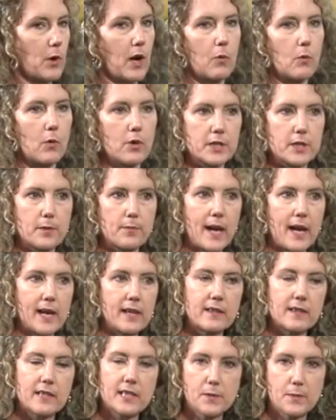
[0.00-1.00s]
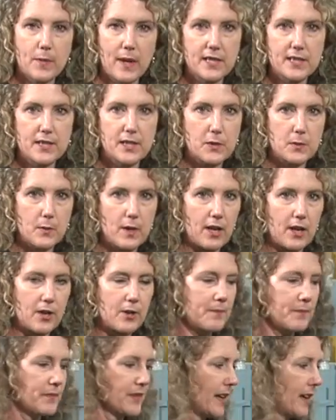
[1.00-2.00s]
i want to paint this piece as
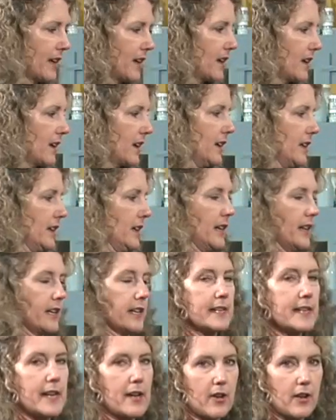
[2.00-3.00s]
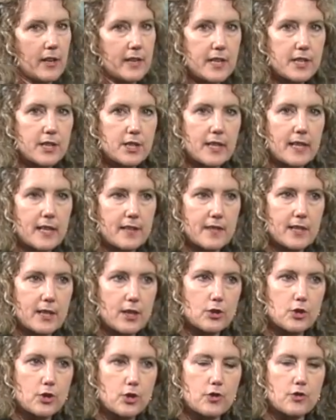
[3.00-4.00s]
well. Now I need to let the
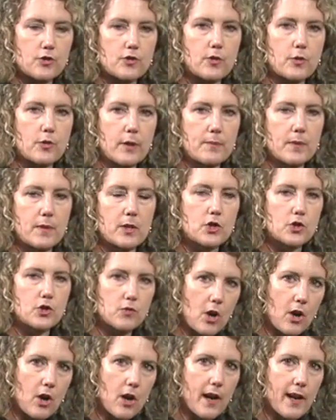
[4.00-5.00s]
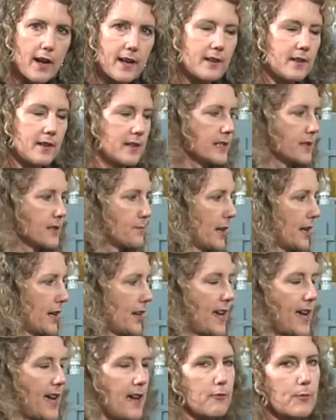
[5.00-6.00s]
Ultra Grip dry, but I
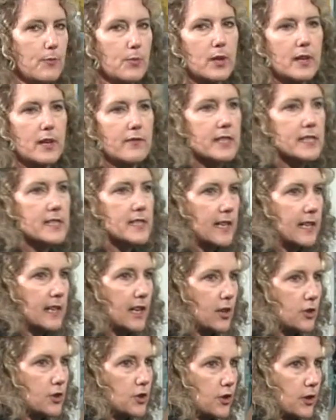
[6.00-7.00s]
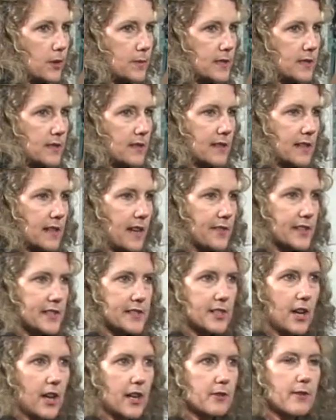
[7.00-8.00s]
have previously Ultra Gripped the other
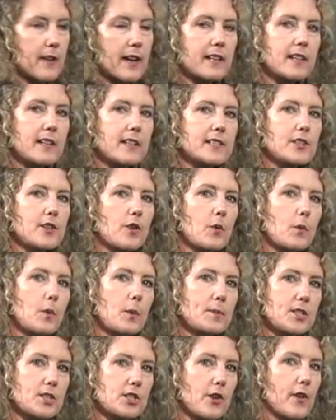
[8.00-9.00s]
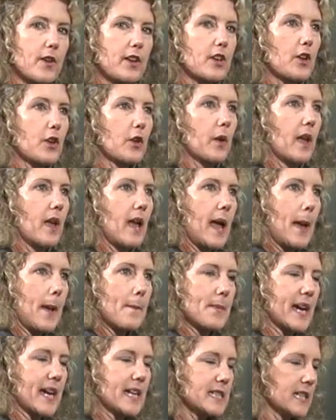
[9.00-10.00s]
side around here, so I will be showing you
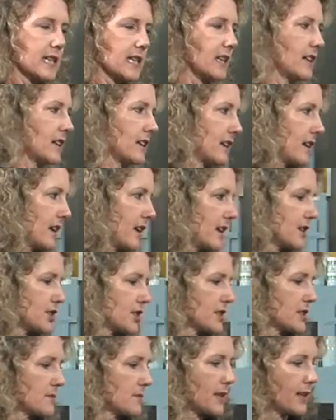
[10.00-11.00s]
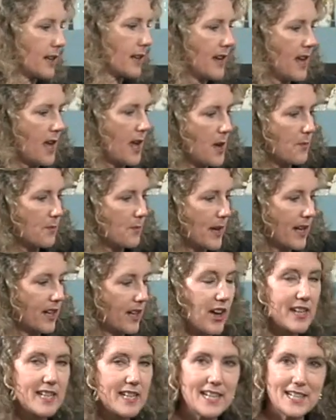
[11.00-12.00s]
painting it in just a minute. But
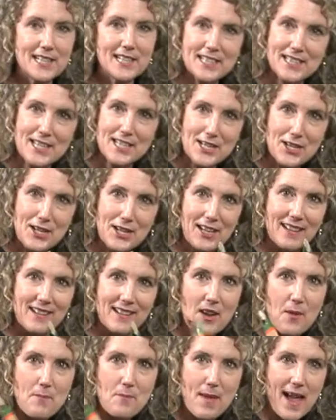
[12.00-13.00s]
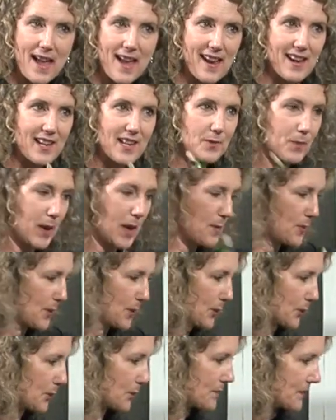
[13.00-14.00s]
I need a decision made,
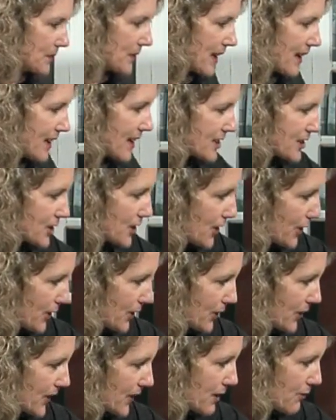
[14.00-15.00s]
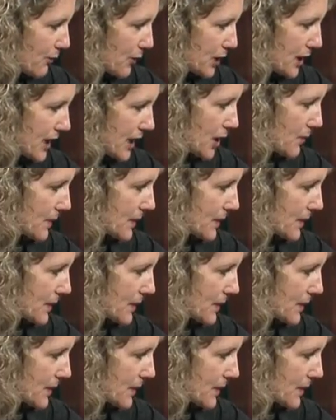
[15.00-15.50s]
people. So if you can help